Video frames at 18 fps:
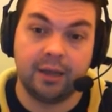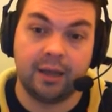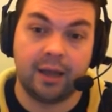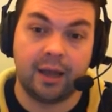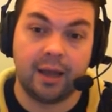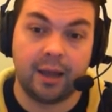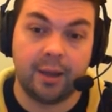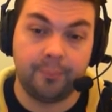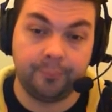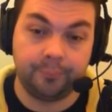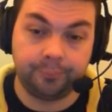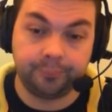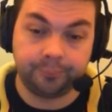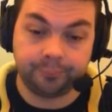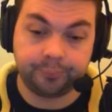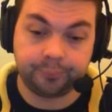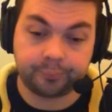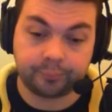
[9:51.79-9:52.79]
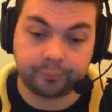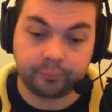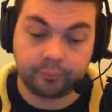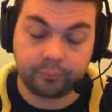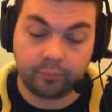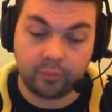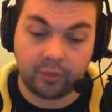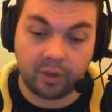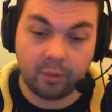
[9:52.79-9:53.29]
And
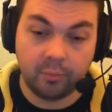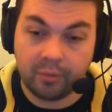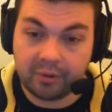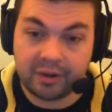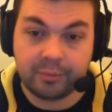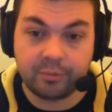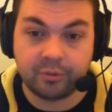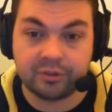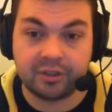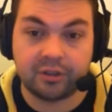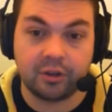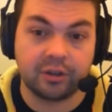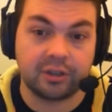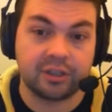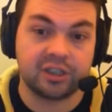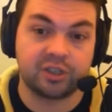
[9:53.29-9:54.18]
we were able to tuck